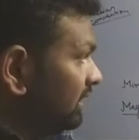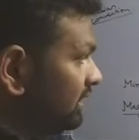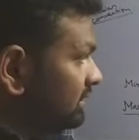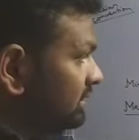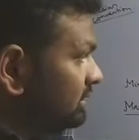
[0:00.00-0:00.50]

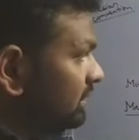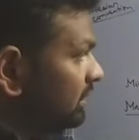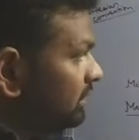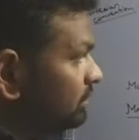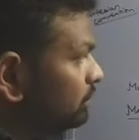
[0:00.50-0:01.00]
lenses.
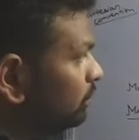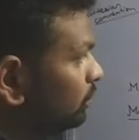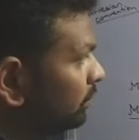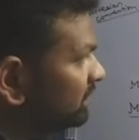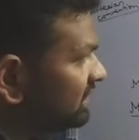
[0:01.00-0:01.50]
So
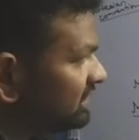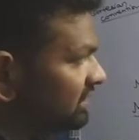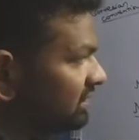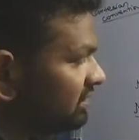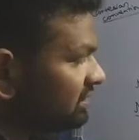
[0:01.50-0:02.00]
hope this
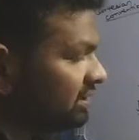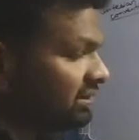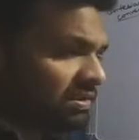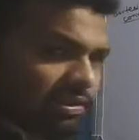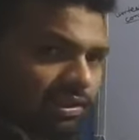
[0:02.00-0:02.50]
discussion
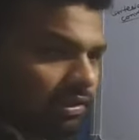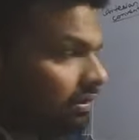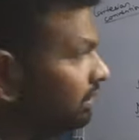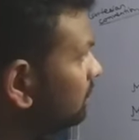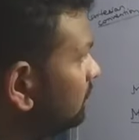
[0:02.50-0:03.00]
is
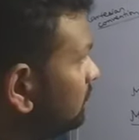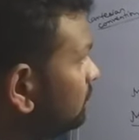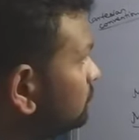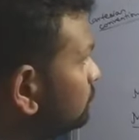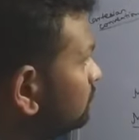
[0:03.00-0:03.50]
clear.
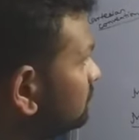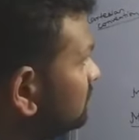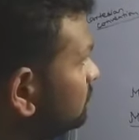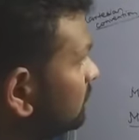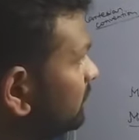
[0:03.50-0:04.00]
So
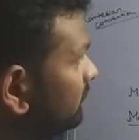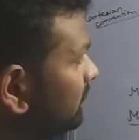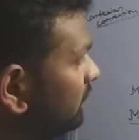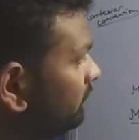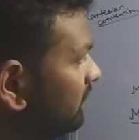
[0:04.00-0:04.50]
this will be
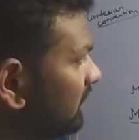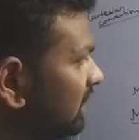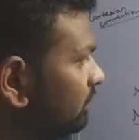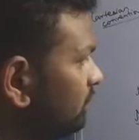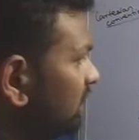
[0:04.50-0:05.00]
very very
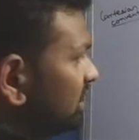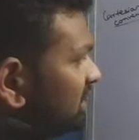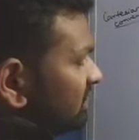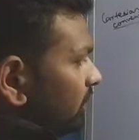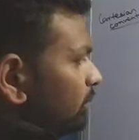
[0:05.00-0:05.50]
helpful, and
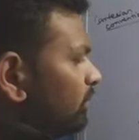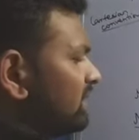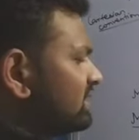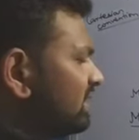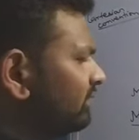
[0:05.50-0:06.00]
these
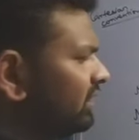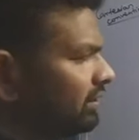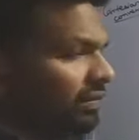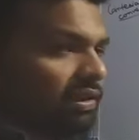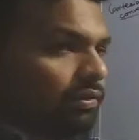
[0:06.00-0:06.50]
formulas are
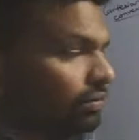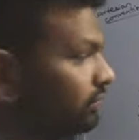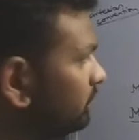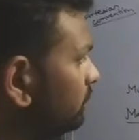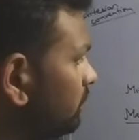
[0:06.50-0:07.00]
very very
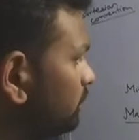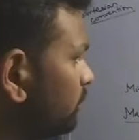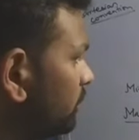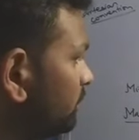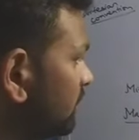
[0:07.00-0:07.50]
useful
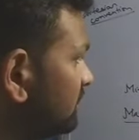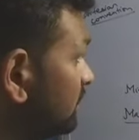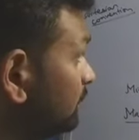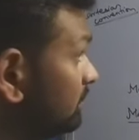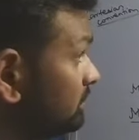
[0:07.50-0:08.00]
from my
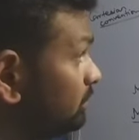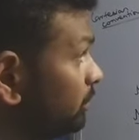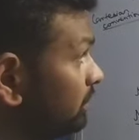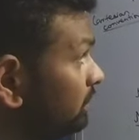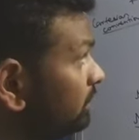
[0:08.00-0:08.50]
examination
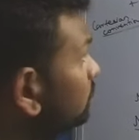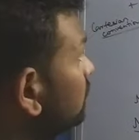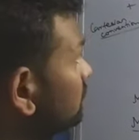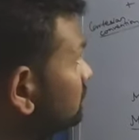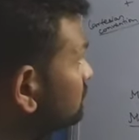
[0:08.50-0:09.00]
point of view.
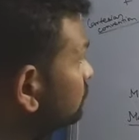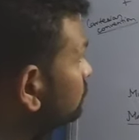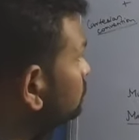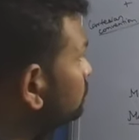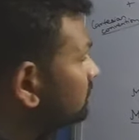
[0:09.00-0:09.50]
Just
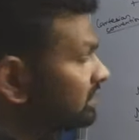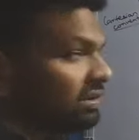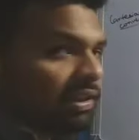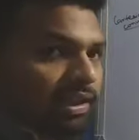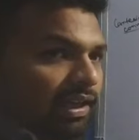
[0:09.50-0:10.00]
go through
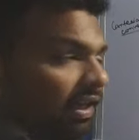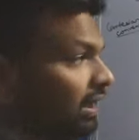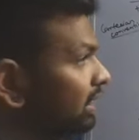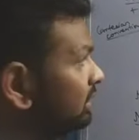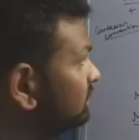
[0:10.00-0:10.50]
this,
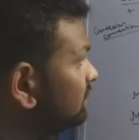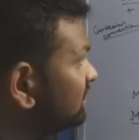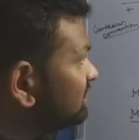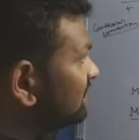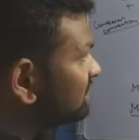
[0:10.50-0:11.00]
and in the
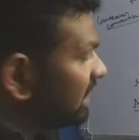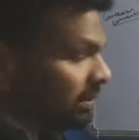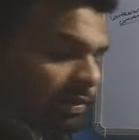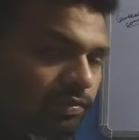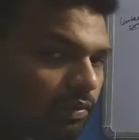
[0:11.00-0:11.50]
next class
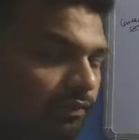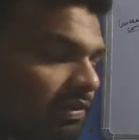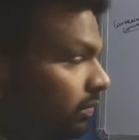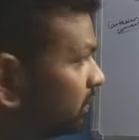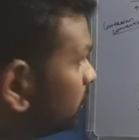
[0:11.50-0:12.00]
I'll be
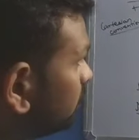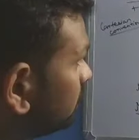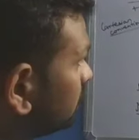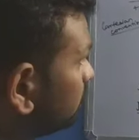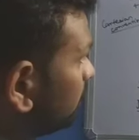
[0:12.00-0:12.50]
solving some
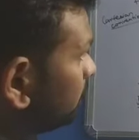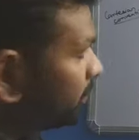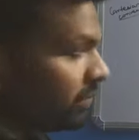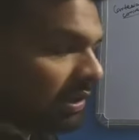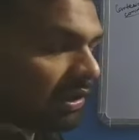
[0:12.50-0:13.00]
numerical
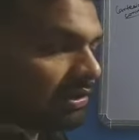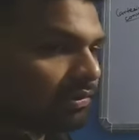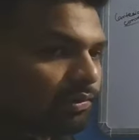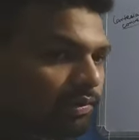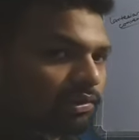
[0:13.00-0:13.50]
problems
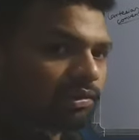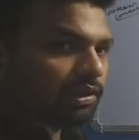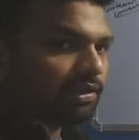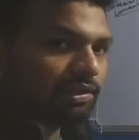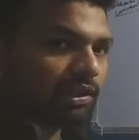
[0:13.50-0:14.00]
related to it.
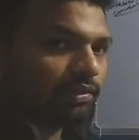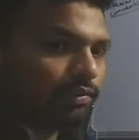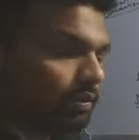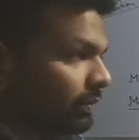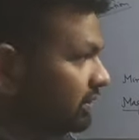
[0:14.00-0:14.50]
Thank you
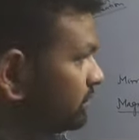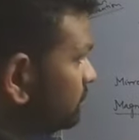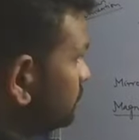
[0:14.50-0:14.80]
so much.